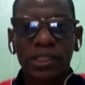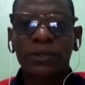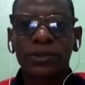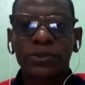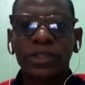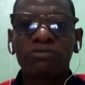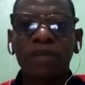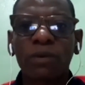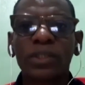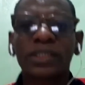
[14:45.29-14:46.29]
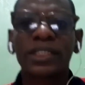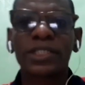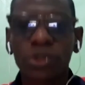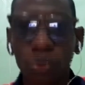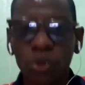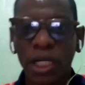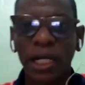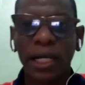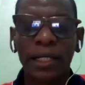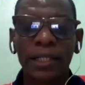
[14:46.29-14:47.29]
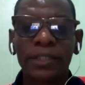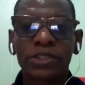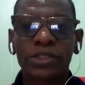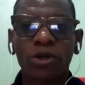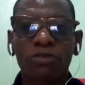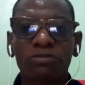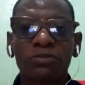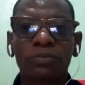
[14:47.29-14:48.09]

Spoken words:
Now, today, if I want a solar stop,